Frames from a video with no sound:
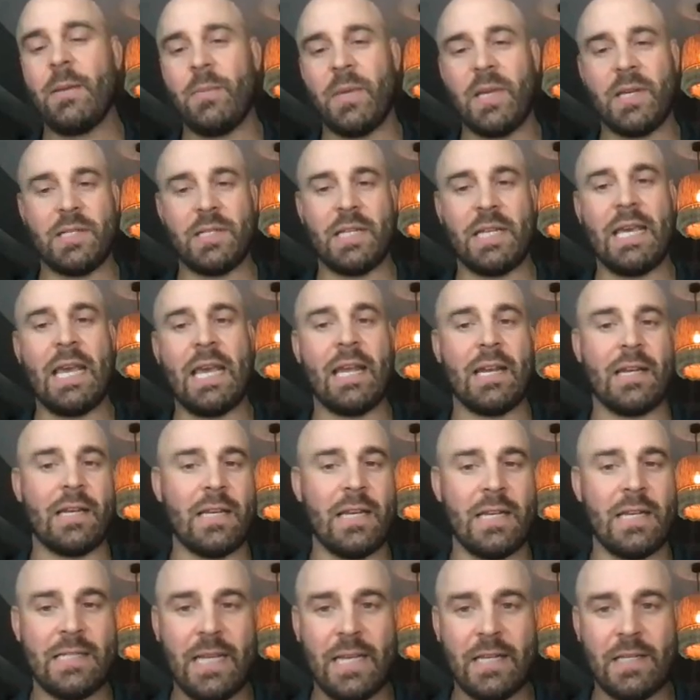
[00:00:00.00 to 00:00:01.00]
Because
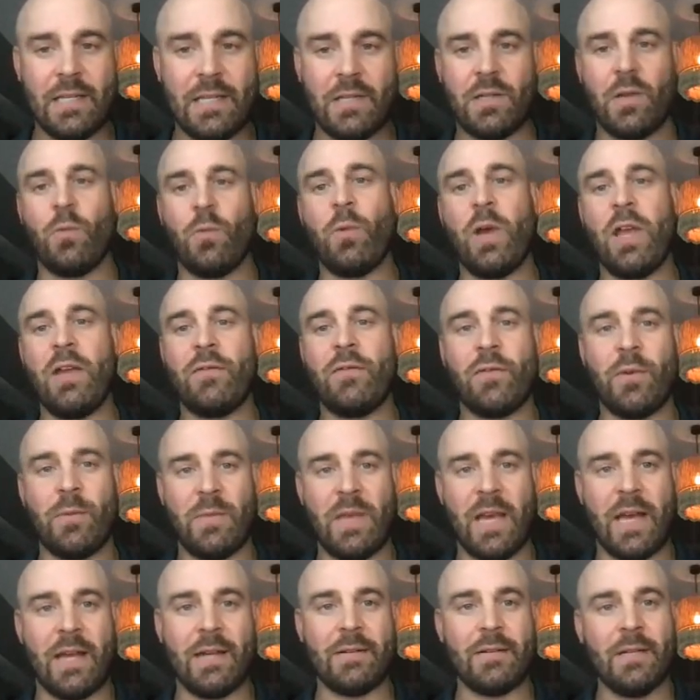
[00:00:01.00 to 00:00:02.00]
again, it takes us away
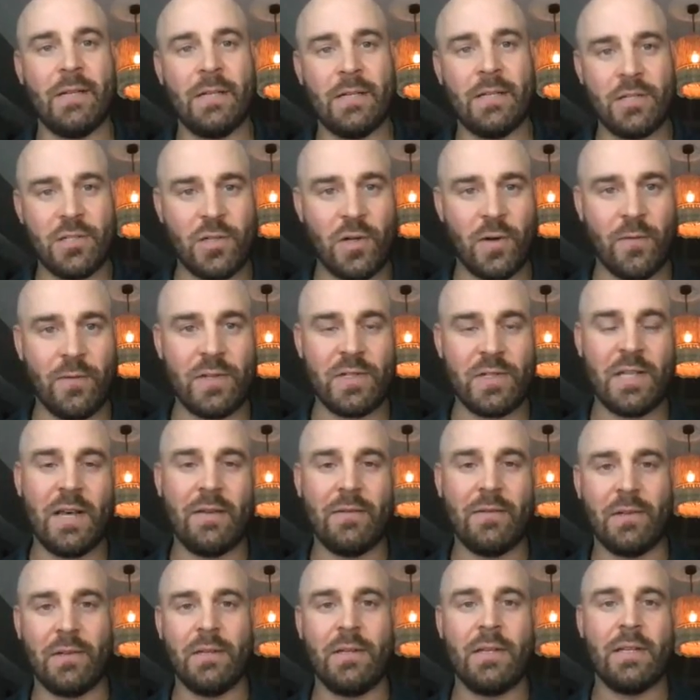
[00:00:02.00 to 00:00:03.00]
from that surface
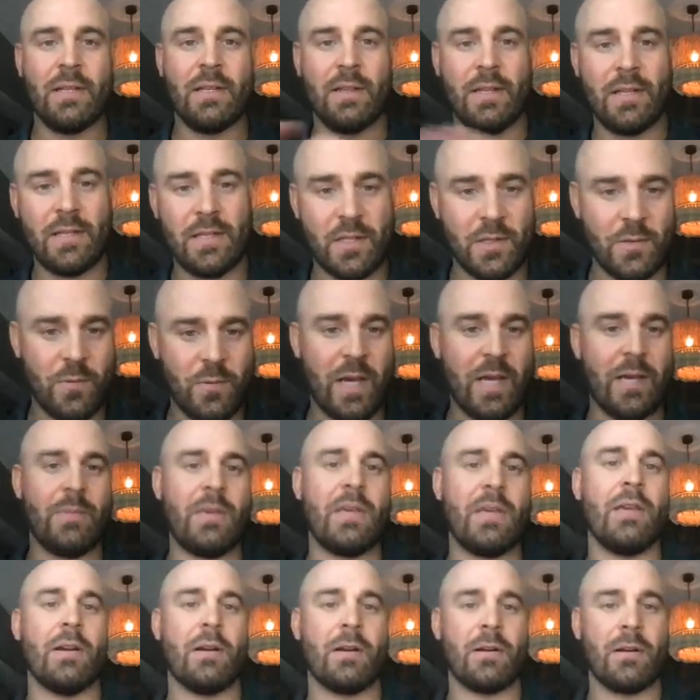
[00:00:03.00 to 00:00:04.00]
level, this is why
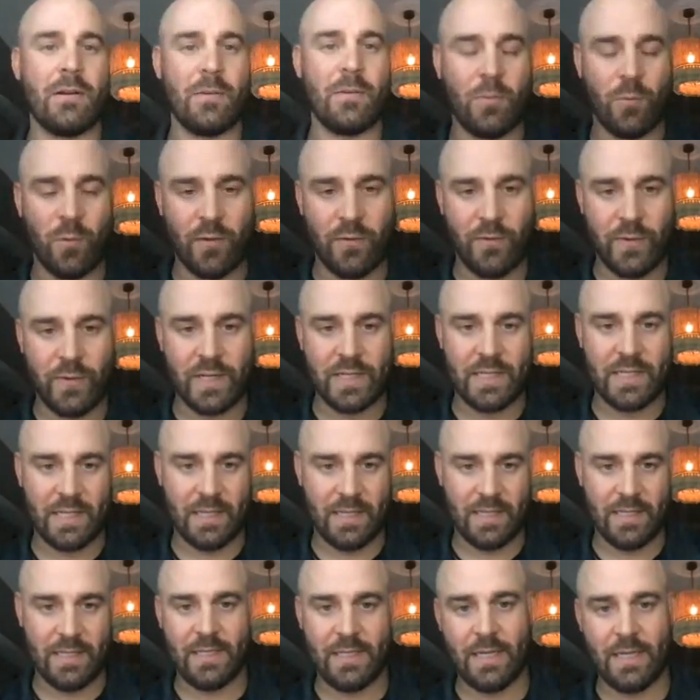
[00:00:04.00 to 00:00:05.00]
I'm here, we're
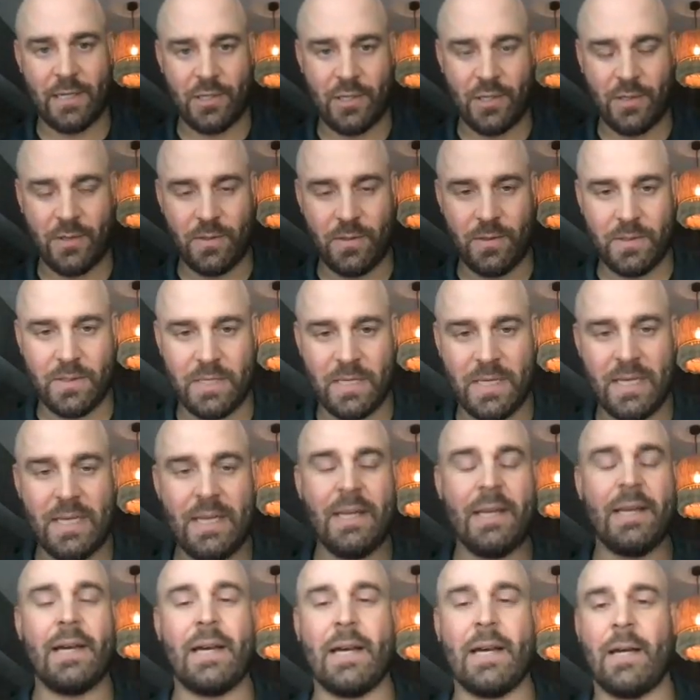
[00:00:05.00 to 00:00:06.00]
fixing this issue,
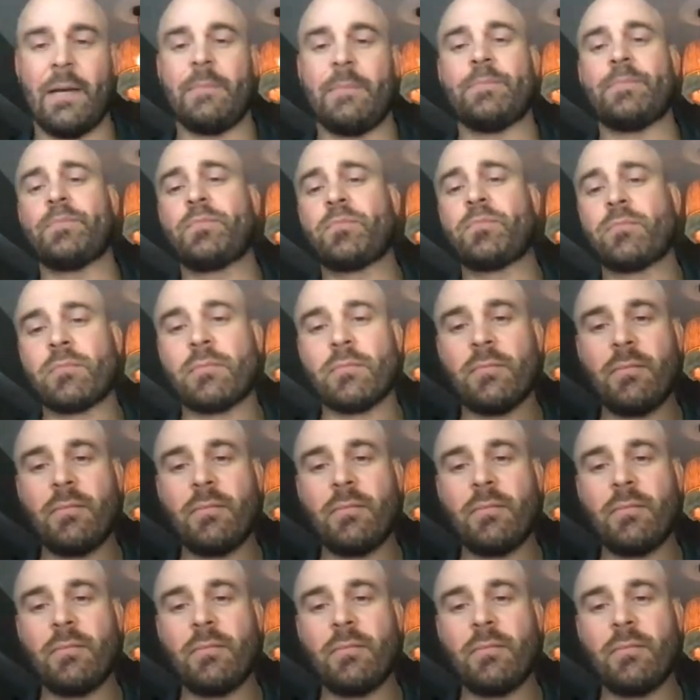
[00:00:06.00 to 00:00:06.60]
and